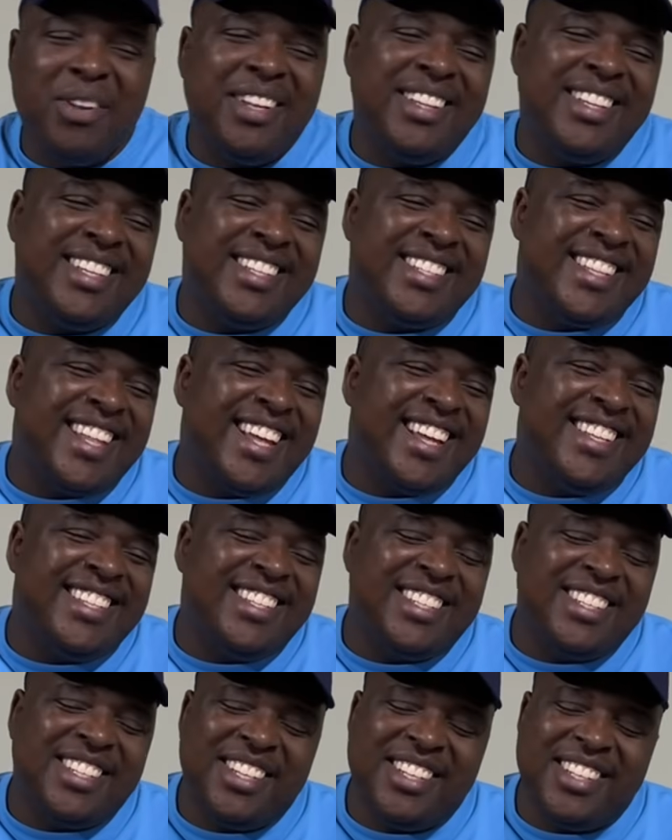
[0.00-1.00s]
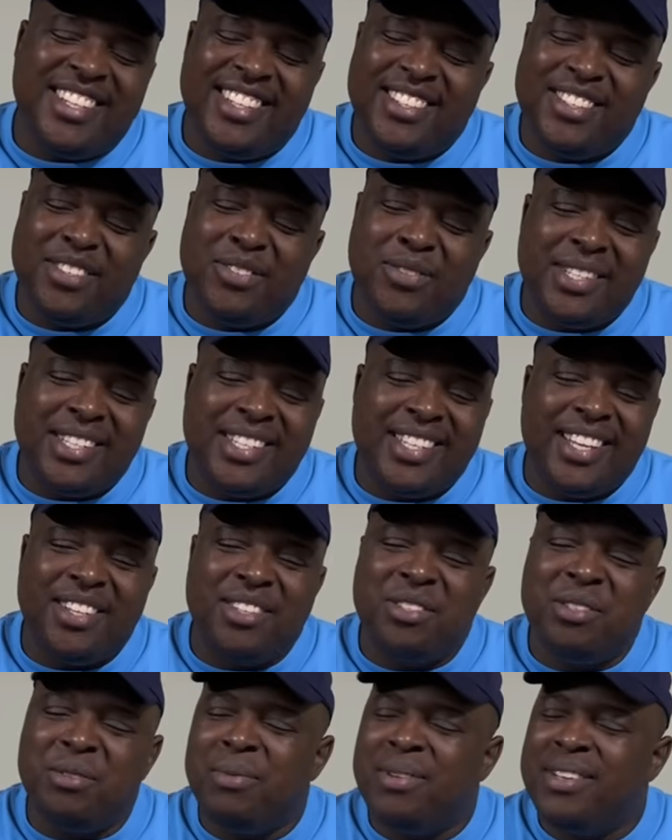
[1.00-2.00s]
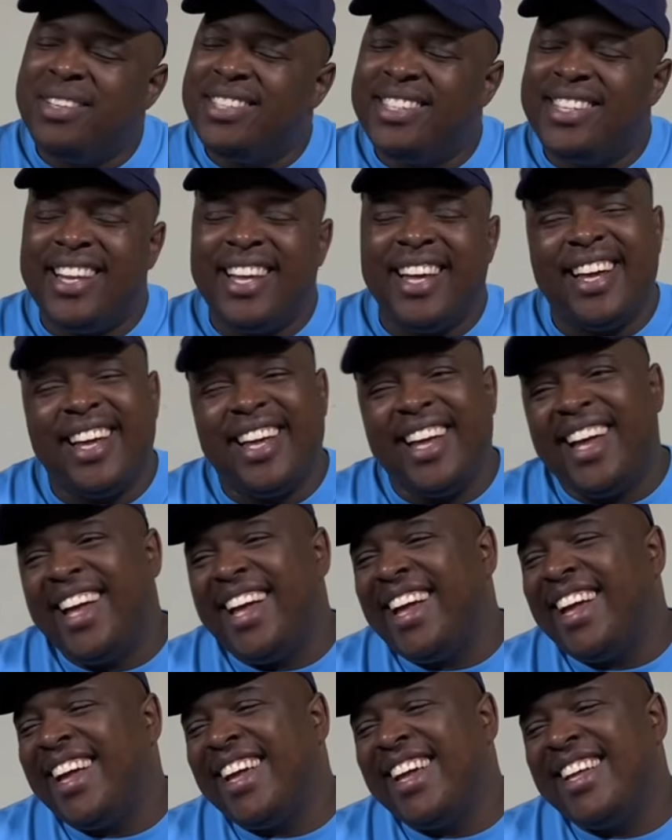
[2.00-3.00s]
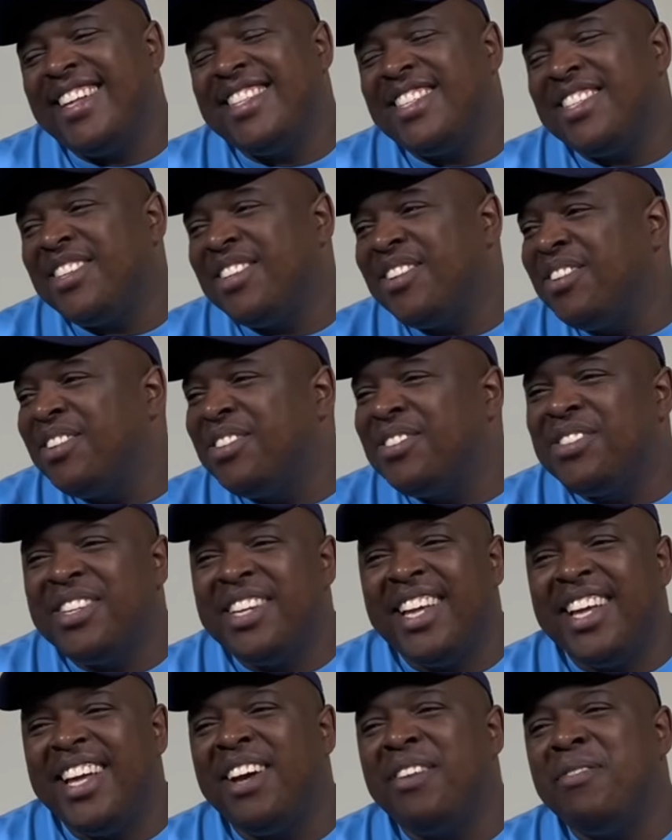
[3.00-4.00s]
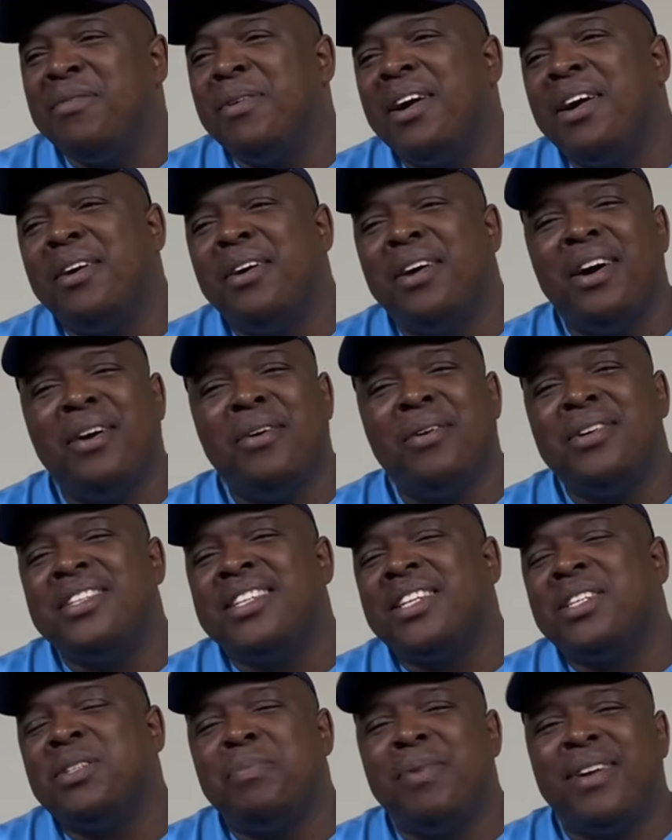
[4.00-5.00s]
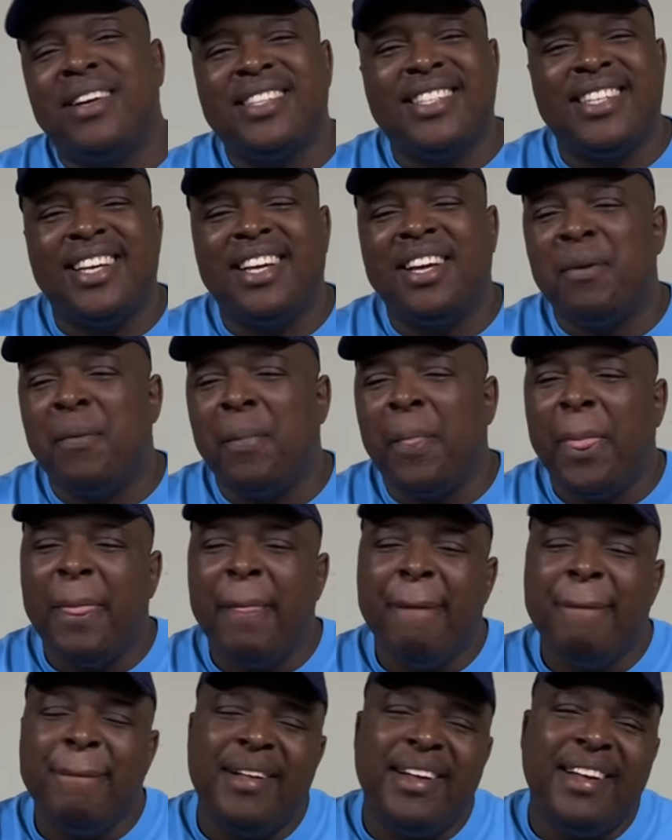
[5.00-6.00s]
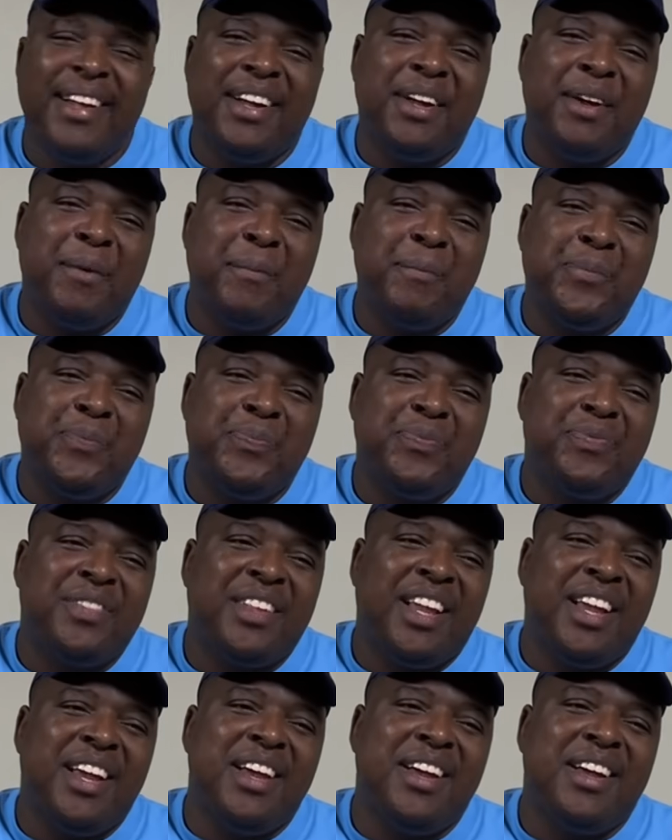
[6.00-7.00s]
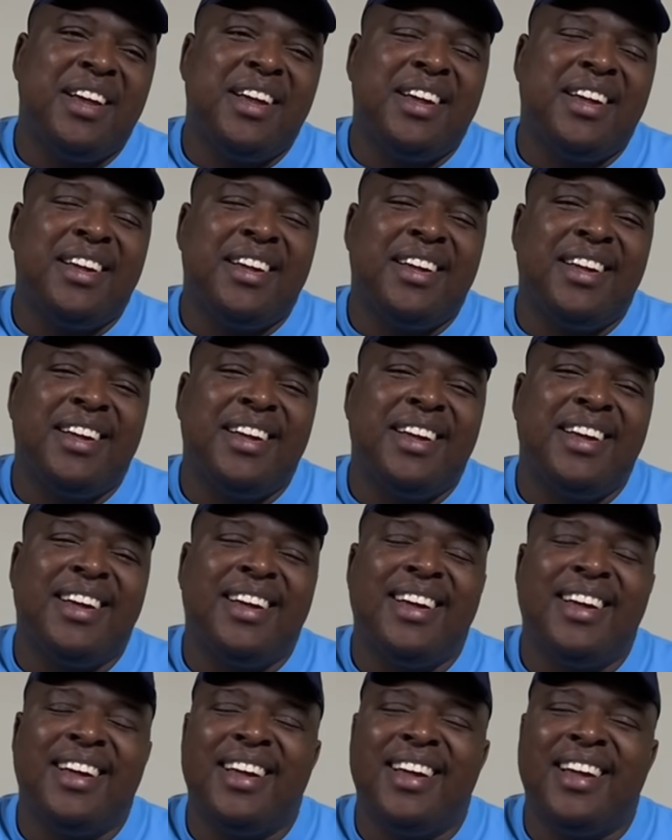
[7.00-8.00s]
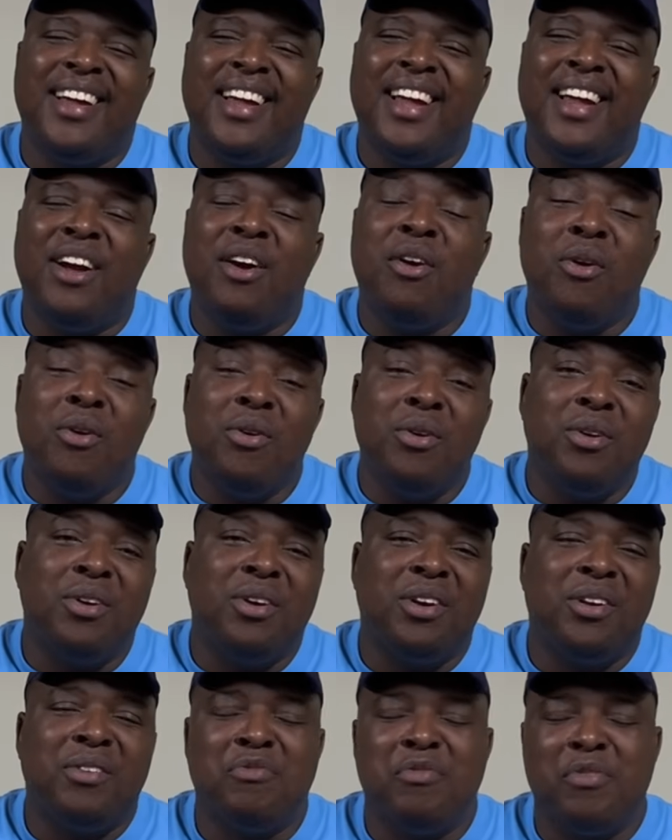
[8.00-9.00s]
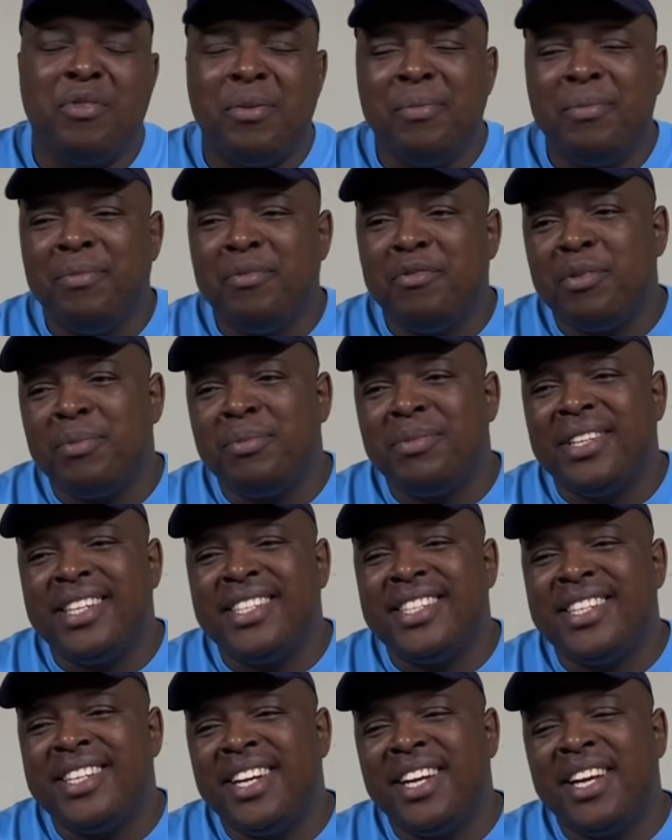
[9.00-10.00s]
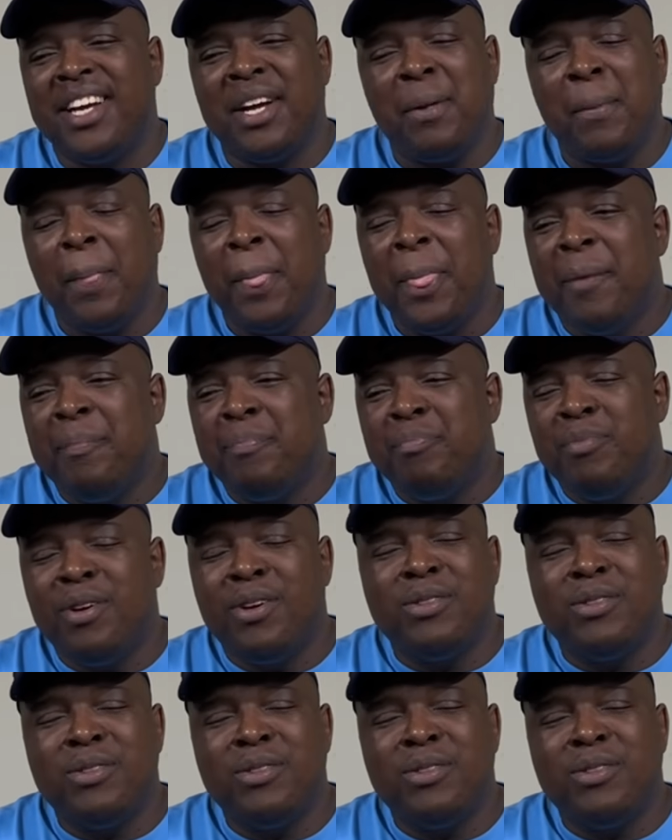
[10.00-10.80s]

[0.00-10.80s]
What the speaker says: in the stands was saying to me, "Is like, kids, today I was expecting a goal from Tashrik because